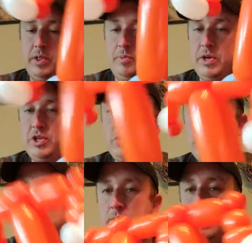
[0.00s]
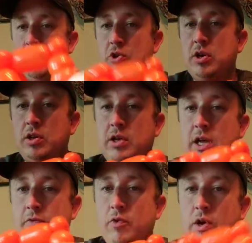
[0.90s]
the pinch twist in the middle, you can
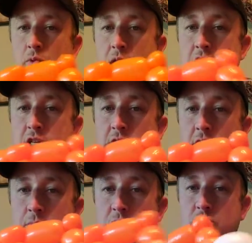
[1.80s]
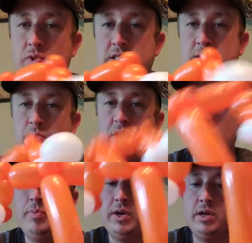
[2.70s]
kind of rearrange it to get the pinch twist in the
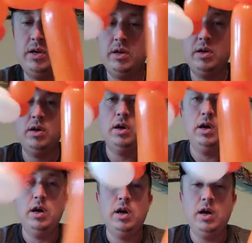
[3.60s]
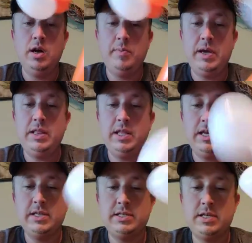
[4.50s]
middle. But main thing
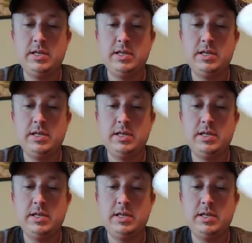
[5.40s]
is,